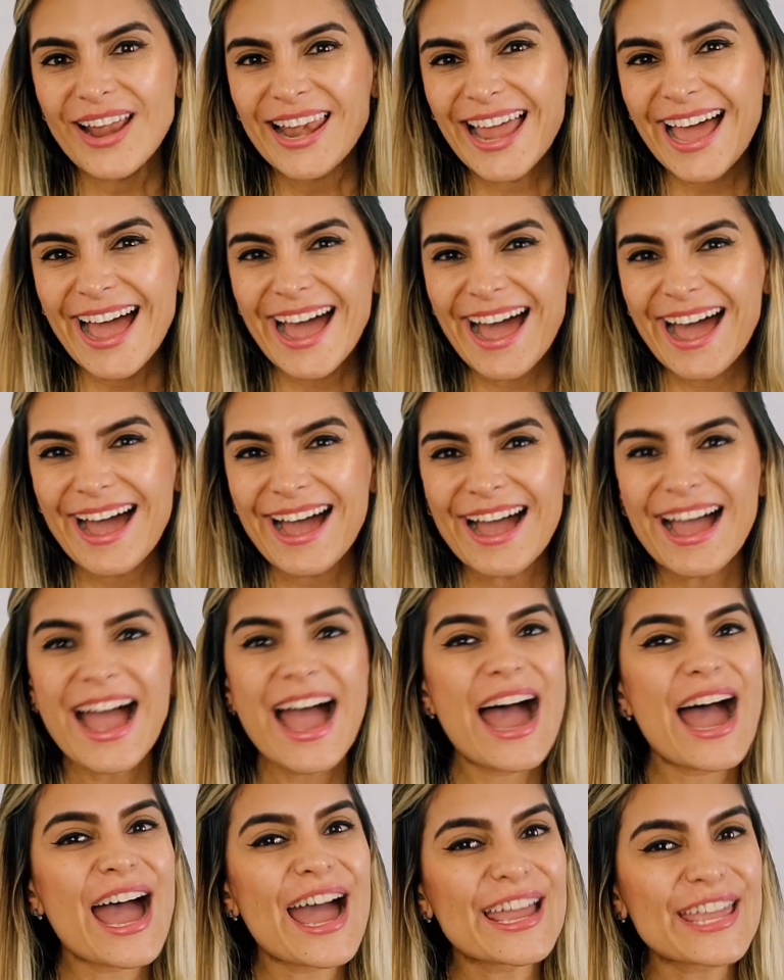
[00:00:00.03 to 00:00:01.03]
Hola,
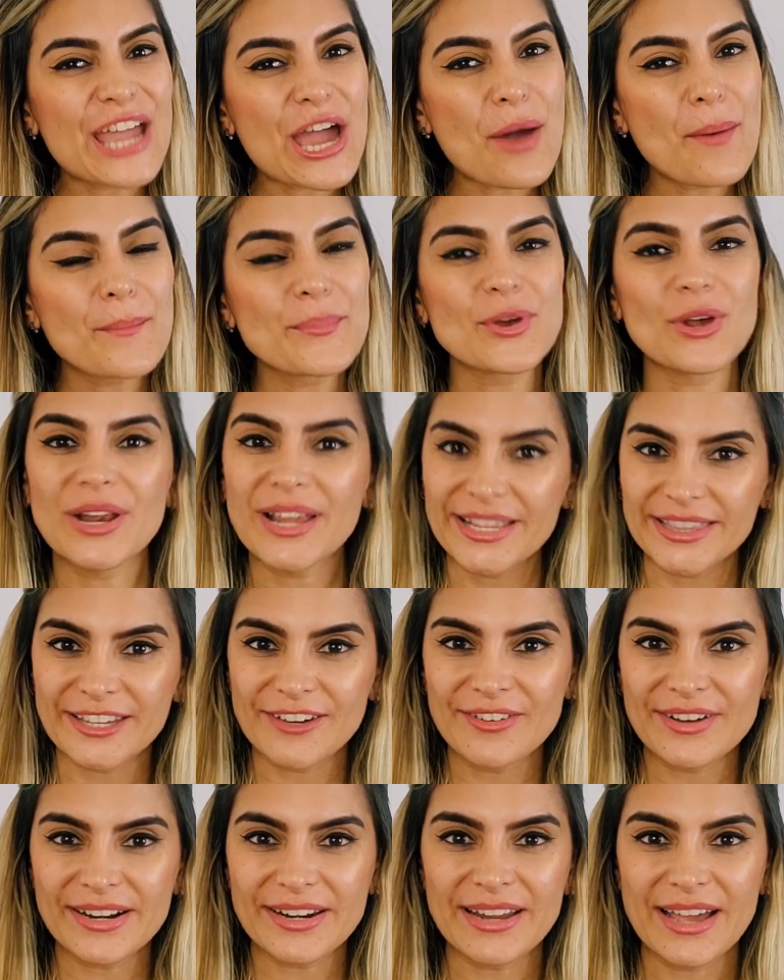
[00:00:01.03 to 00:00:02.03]
I am
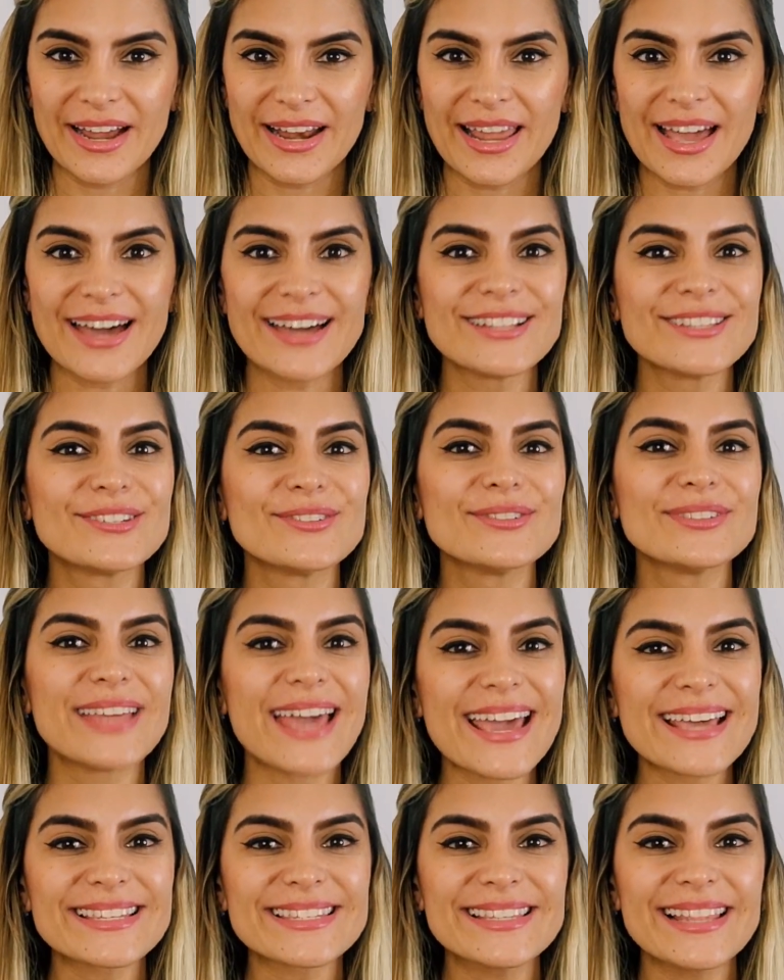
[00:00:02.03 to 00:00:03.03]
Violeta Bernal and
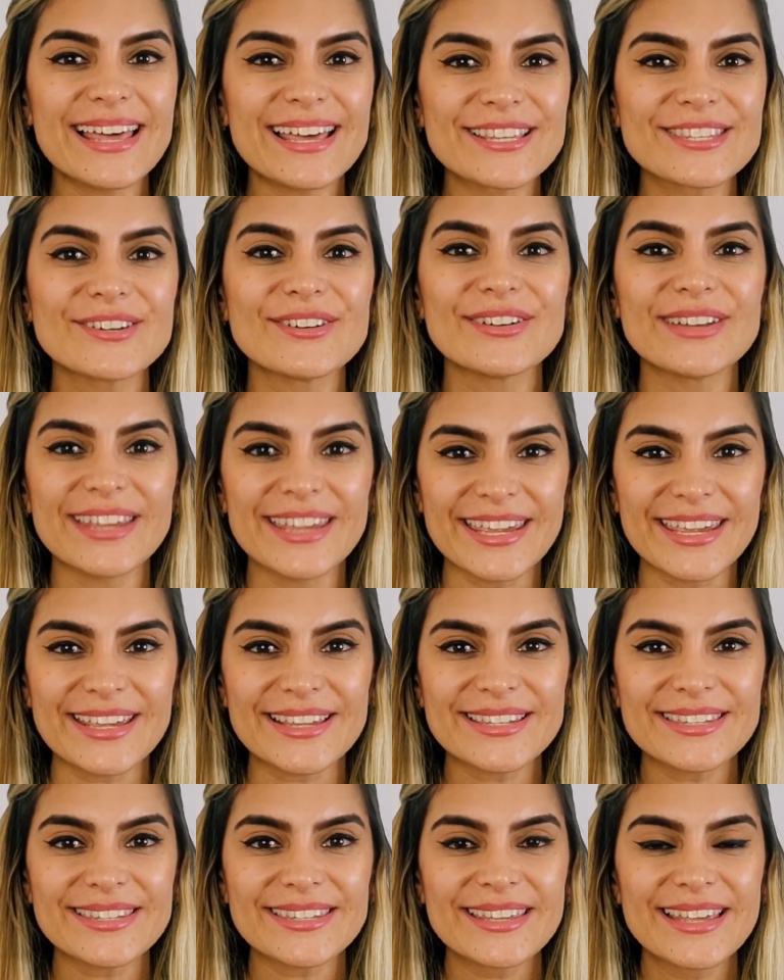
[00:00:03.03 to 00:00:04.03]
today's lesson
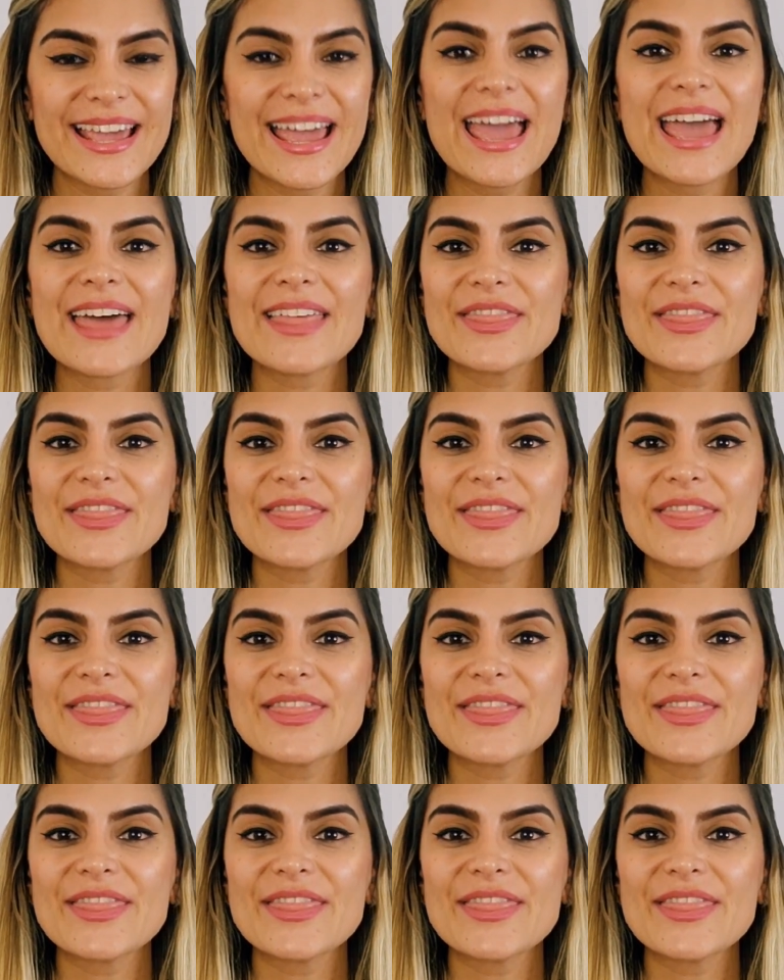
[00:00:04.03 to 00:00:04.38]
is